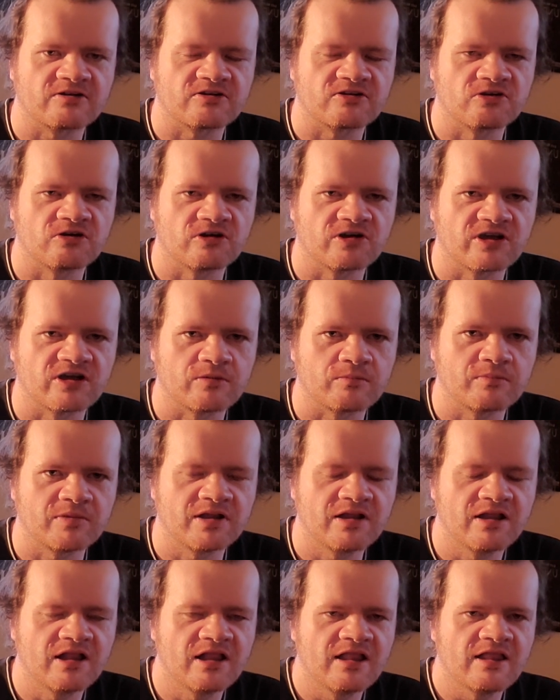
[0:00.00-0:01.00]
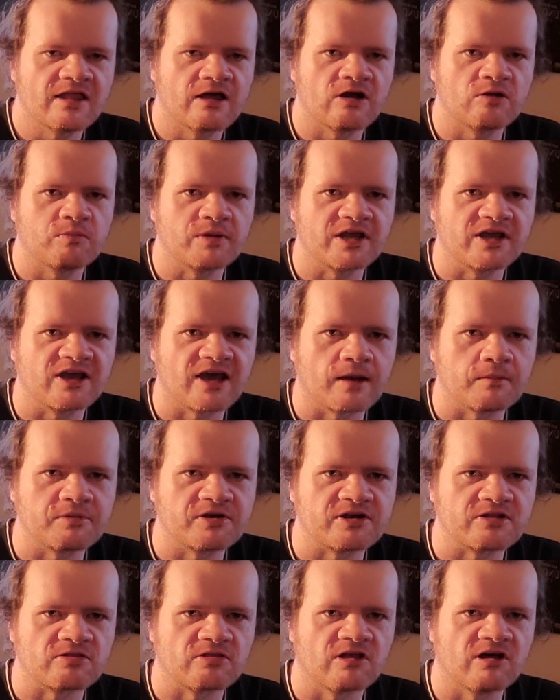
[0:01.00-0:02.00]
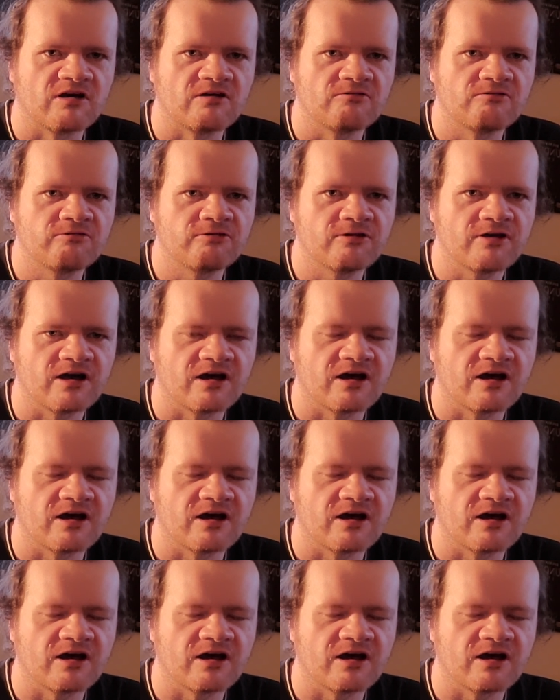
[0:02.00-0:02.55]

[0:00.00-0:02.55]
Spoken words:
took him, that'd be Captain Love.